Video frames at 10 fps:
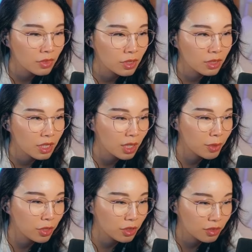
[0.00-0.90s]
Now they're
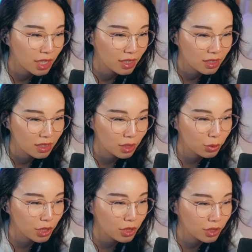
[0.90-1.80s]
coming on the right, and
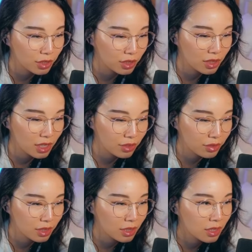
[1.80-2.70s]
we're going to the
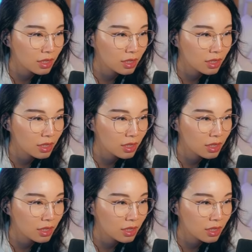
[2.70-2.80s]
left.